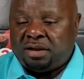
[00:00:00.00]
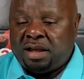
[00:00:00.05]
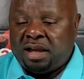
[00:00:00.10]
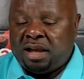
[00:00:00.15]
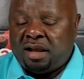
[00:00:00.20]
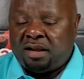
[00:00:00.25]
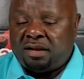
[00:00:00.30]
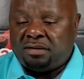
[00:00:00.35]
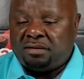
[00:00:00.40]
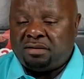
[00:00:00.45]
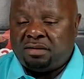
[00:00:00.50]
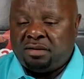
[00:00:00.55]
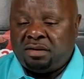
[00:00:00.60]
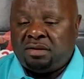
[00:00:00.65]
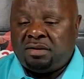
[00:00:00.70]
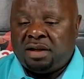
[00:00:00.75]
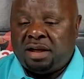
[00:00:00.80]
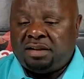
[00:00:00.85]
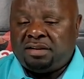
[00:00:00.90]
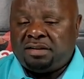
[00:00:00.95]
Yeah, you
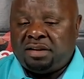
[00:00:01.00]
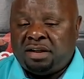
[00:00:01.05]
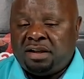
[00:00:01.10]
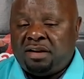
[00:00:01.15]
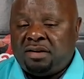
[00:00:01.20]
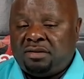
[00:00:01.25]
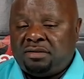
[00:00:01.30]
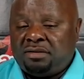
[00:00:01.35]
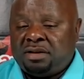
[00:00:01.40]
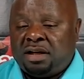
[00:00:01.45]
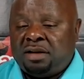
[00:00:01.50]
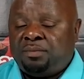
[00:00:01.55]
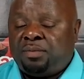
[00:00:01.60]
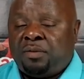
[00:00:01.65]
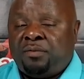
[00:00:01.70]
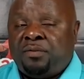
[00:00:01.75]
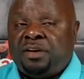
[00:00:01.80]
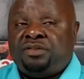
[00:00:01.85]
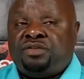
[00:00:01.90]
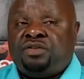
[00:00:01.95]
know, that's legal. Nothing
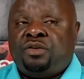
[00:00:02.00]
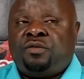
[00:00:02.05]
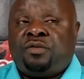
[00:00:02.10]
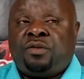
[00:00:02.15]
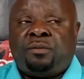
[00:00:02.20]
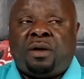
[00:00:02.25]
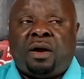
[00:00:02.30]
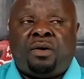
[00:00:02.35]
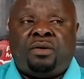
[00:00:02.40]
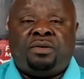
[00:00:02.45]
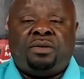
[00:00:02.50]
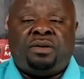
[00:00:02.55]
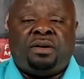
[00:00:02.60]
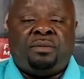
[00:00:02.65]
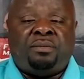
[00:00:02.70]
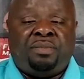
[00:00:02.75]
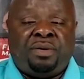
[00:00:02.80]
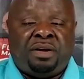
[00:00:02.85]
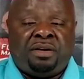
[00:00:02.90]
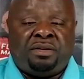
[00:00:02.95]
prevents you from owning
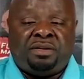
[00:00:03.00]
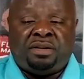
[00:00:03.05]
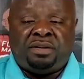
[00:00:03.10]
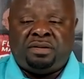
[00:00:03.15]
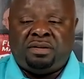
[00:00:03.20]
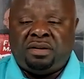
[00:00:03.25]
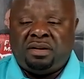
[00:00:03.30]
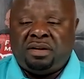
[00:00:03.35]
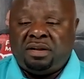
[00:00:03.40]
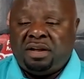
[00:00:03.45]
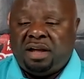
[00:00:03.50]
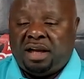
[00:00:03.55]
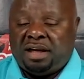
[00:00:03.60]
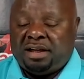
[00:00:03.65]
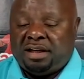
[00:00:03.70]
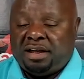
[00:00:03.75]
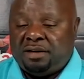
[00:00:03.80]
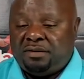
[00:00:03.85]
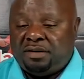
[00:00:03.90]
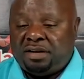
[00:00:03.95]
the building
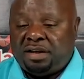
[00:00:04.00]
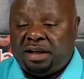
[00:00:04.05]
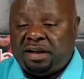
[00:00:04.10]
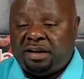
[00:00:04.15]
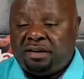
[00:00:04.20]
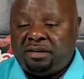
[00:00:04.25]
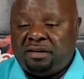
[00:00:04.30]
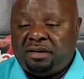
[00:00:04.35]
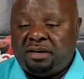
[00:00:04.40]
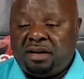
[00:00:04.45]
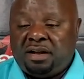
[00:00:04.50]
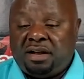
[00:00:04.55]
and living there.